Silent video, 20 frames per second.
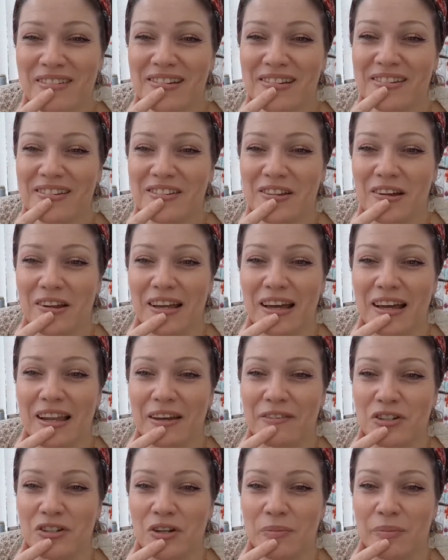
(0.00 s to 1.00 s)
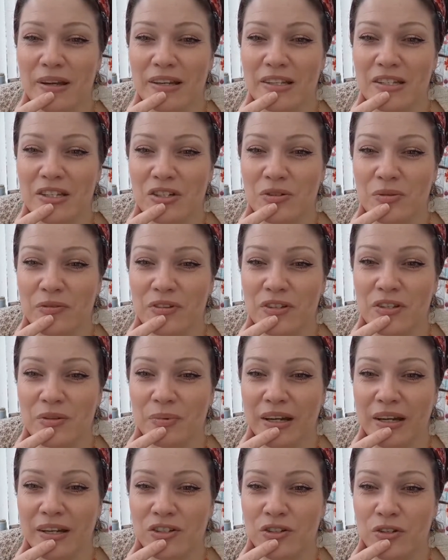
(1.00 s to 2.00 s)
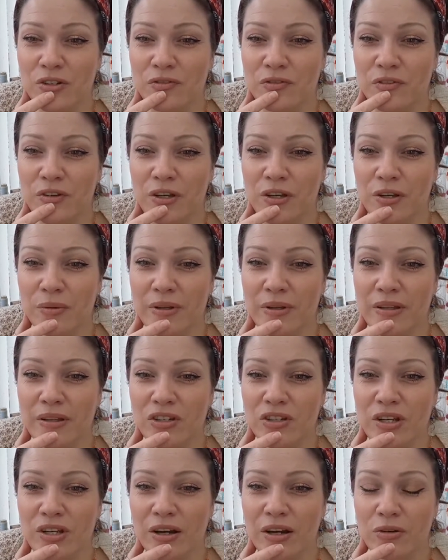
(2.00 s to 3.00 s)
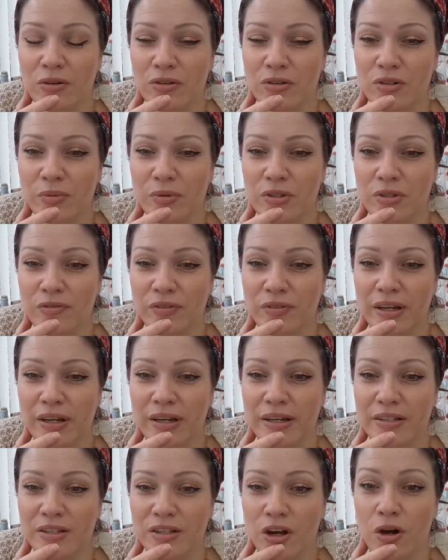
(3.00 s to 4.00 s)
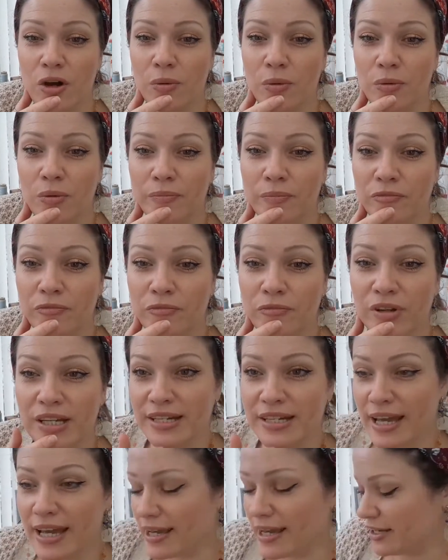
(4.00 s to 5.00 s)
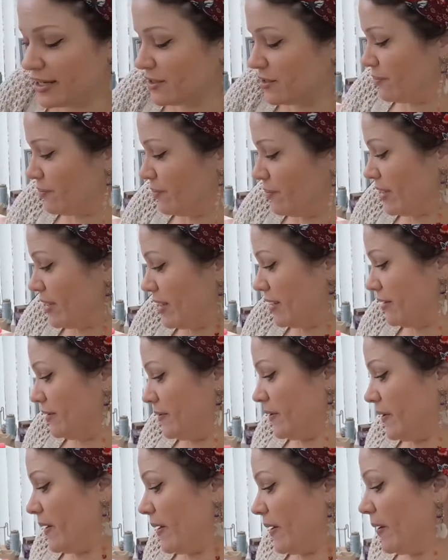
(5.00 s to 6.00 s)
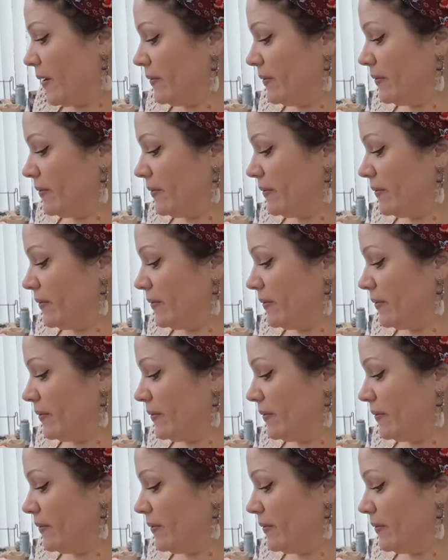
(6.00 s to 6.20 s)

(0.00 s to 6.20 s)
Dolly, I left you a message with a surprise just for you in the chat under butterflies. Oh, read it ASAP. Okay.